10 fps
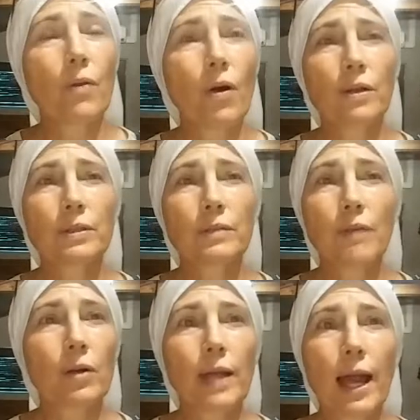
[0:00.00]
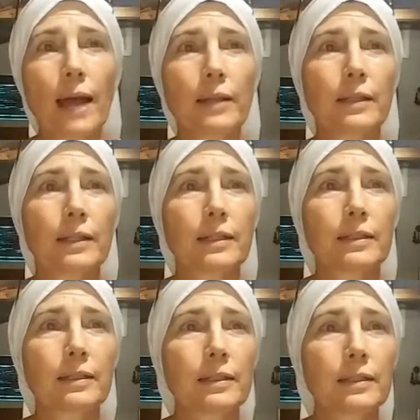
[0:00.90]
hearts of all
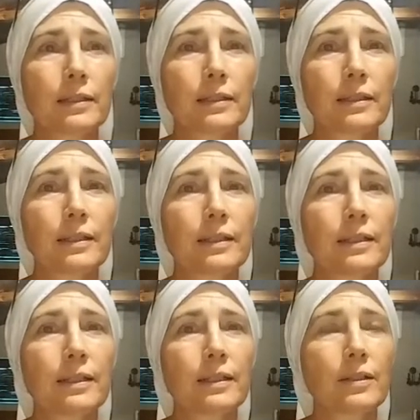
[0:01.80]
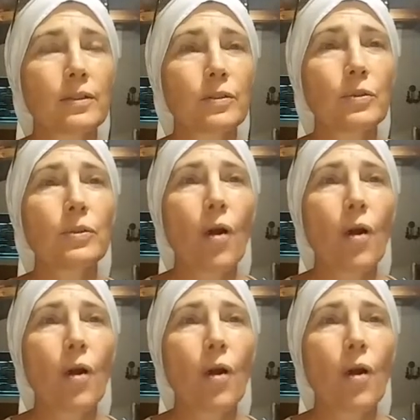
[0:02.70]
Catholics, through